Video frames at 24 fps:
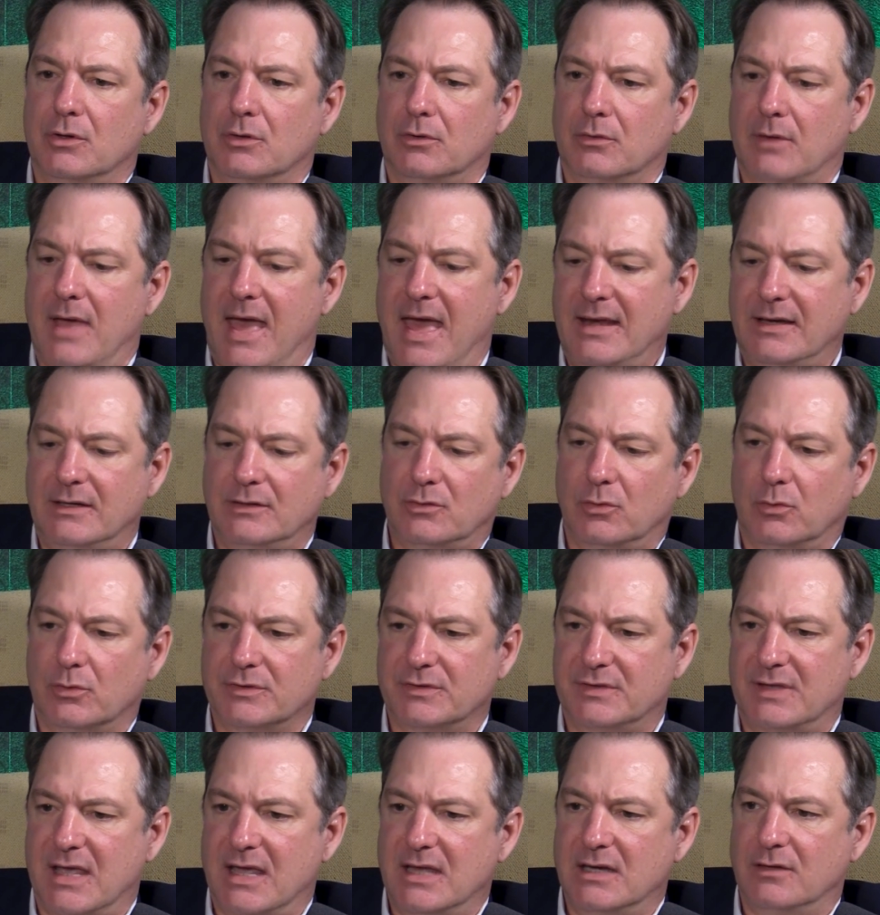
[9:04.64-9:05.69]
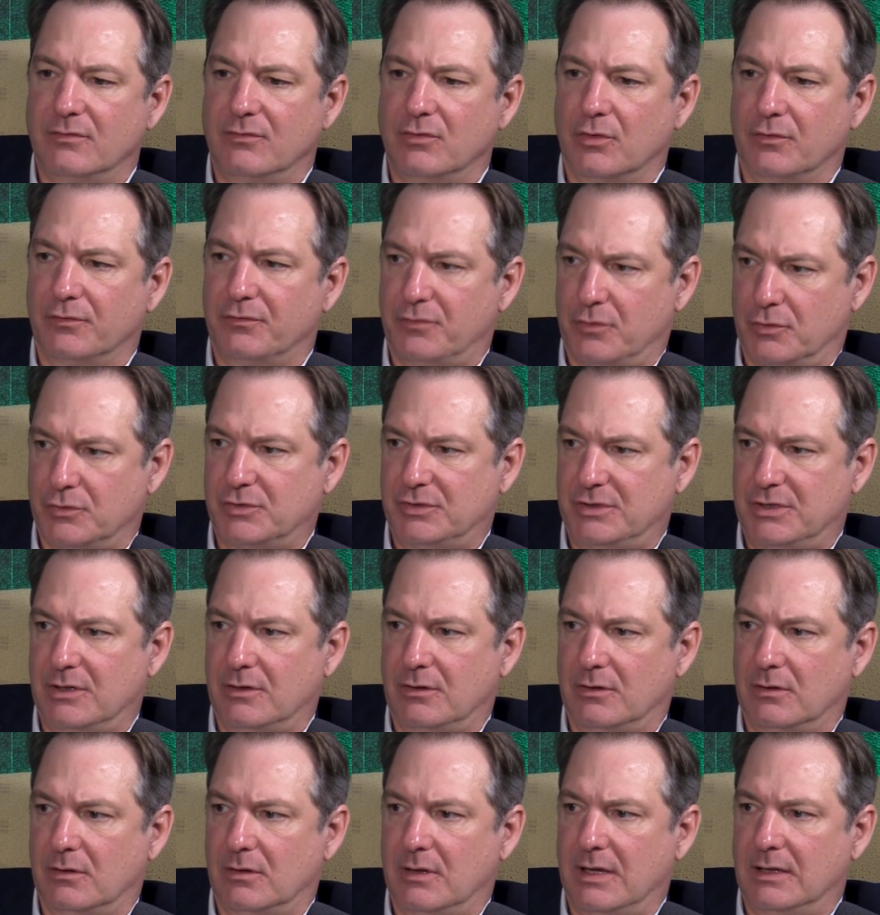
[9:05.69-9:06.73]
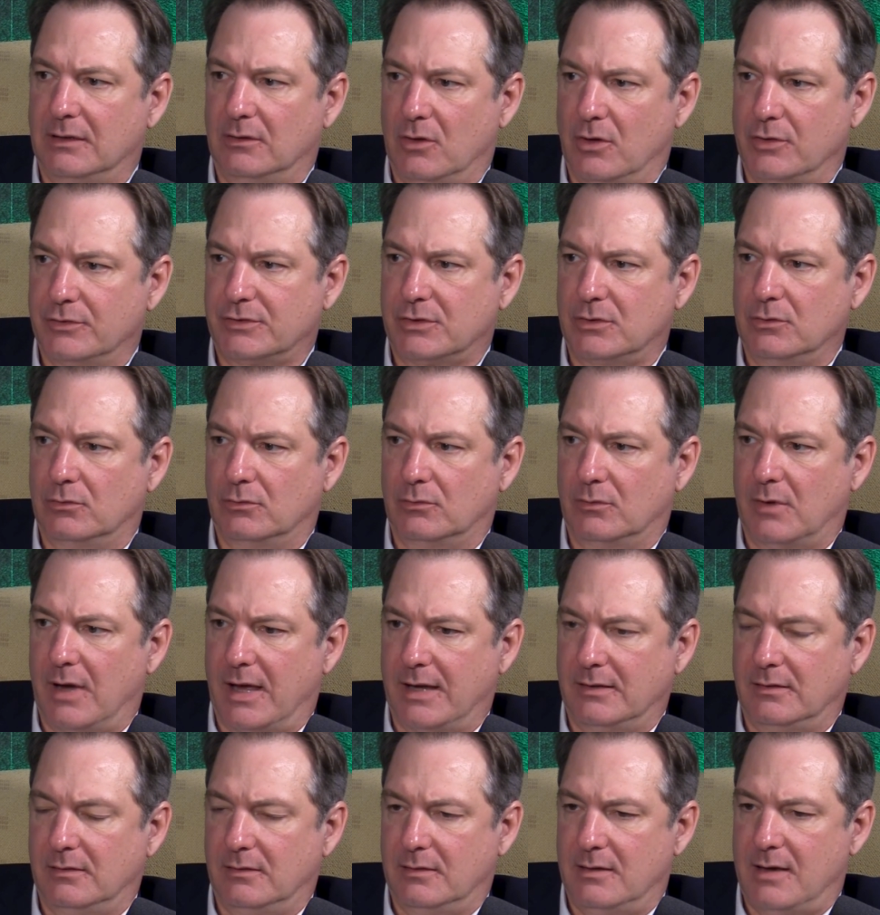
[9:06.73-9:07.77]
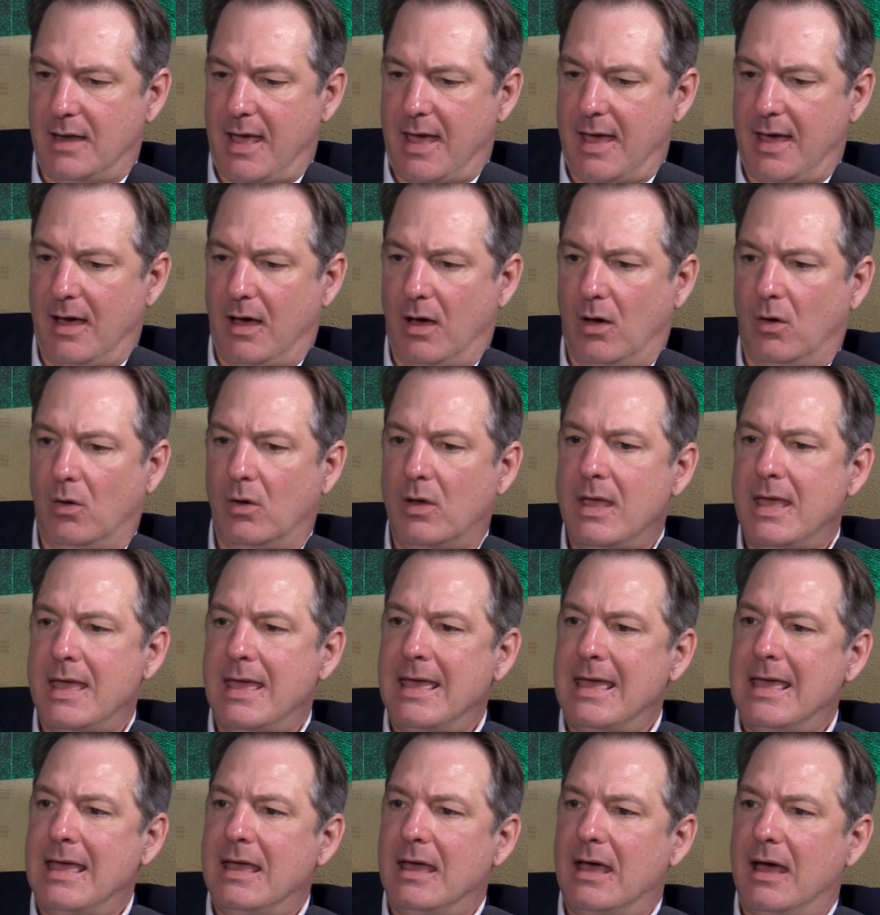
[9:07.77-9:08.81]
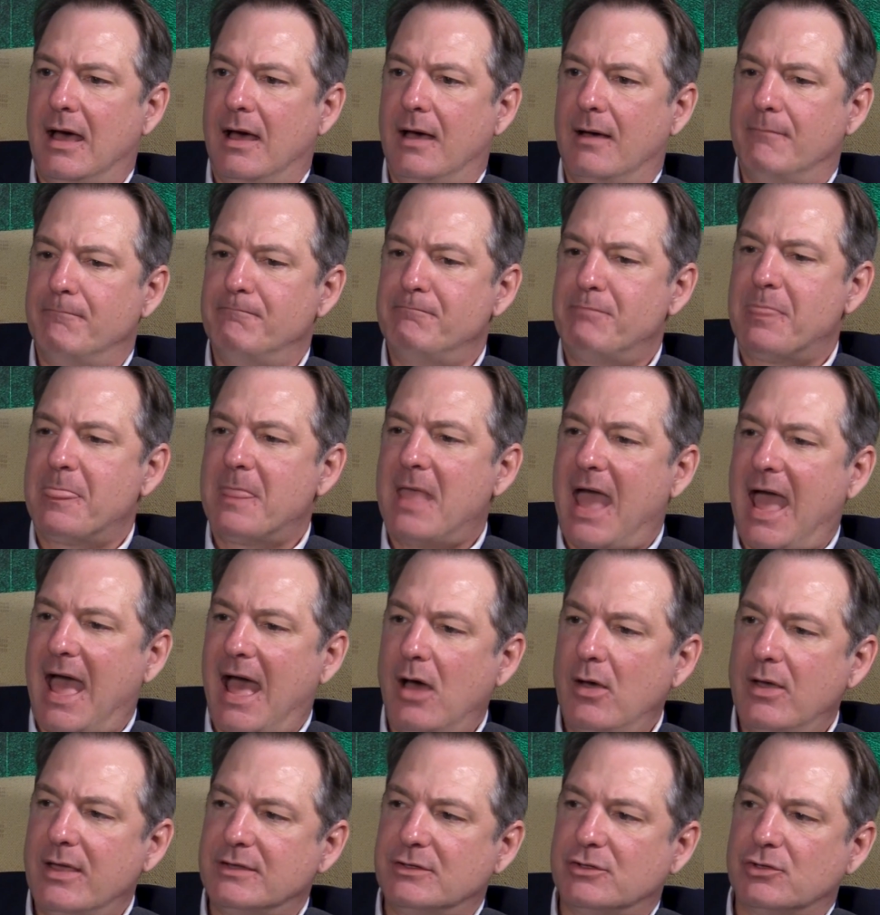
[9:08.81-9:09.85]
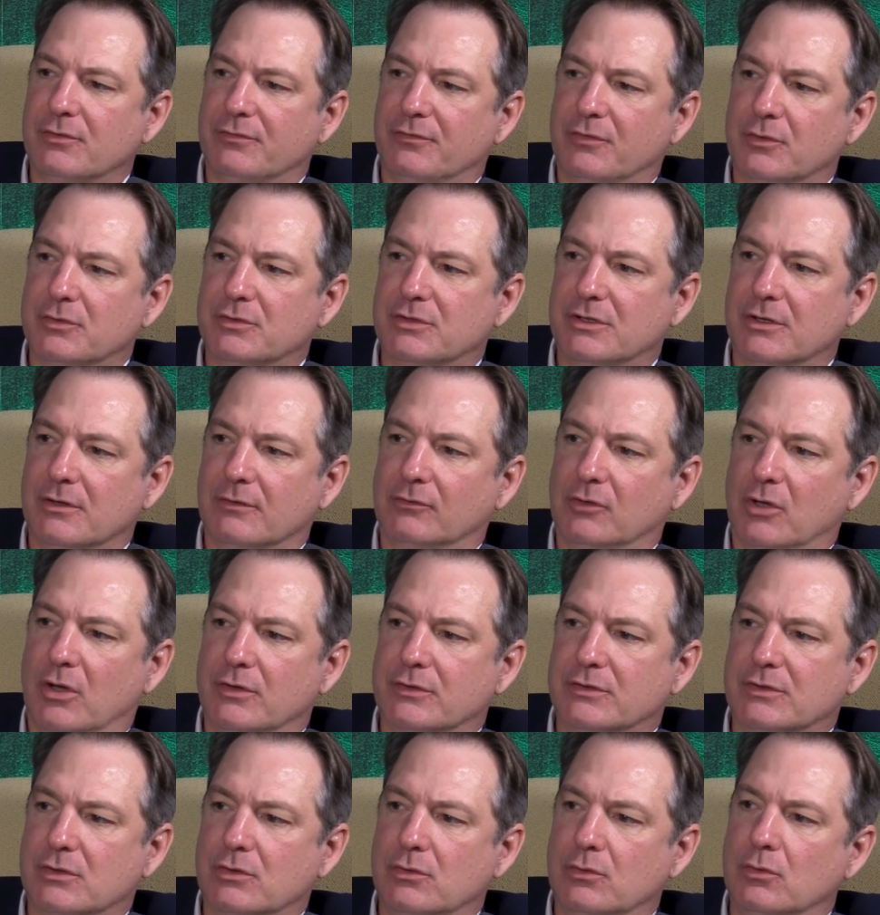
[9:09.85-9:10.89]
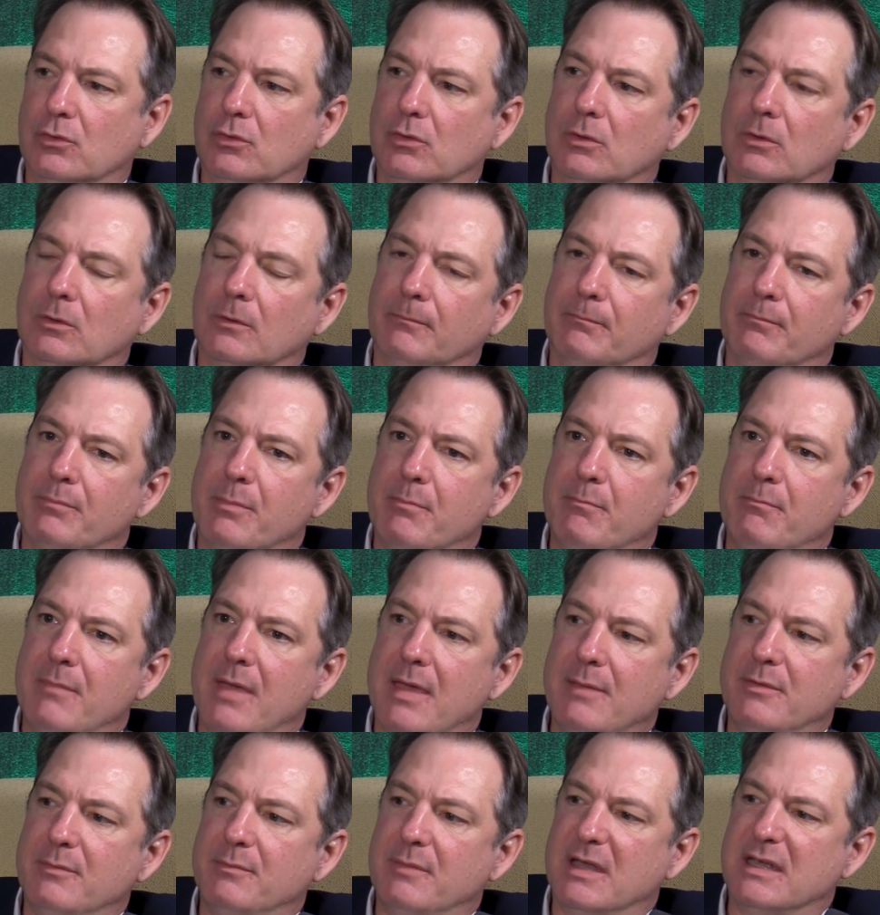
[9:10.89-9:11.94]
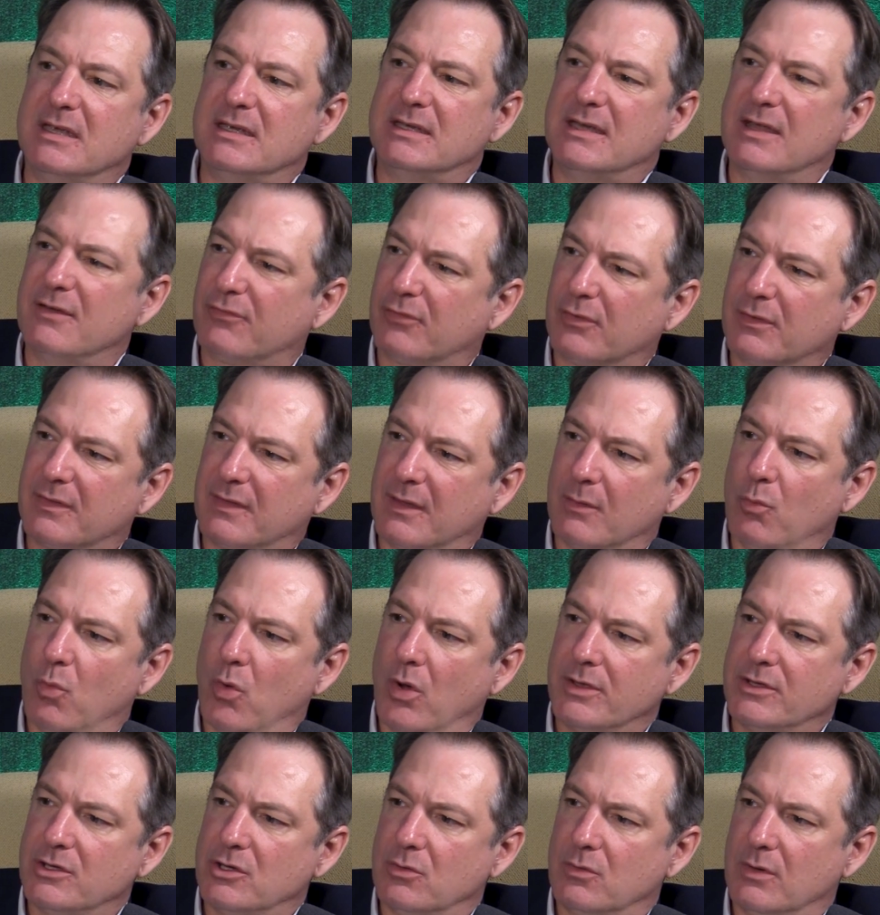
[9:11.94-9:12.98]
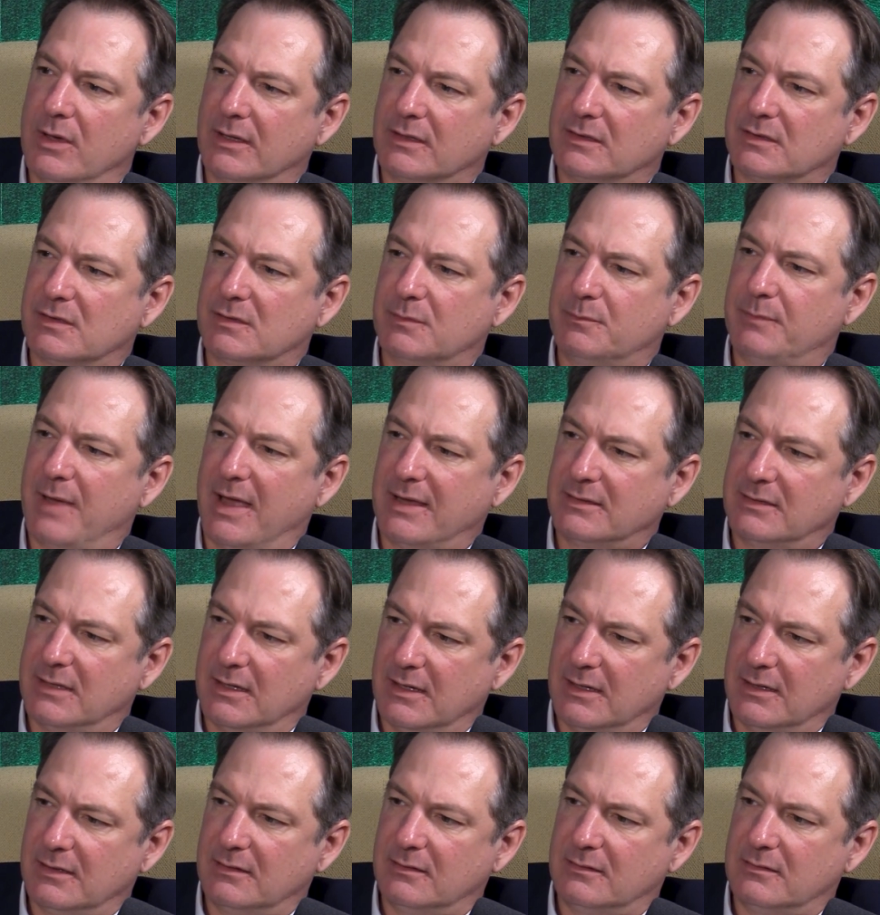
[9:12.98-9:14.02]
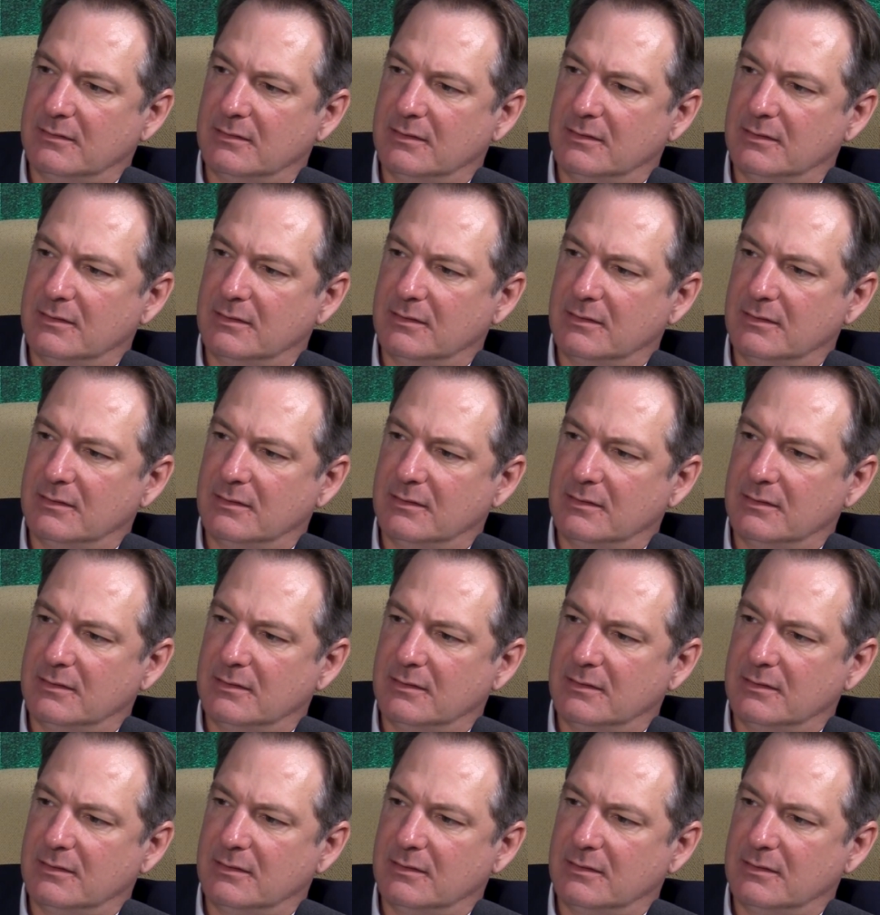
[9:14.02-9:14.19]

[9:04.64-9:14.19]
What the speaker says: heading towards the end of your first year in law school right now. How has your first year of law school maybe been different than what you expected it to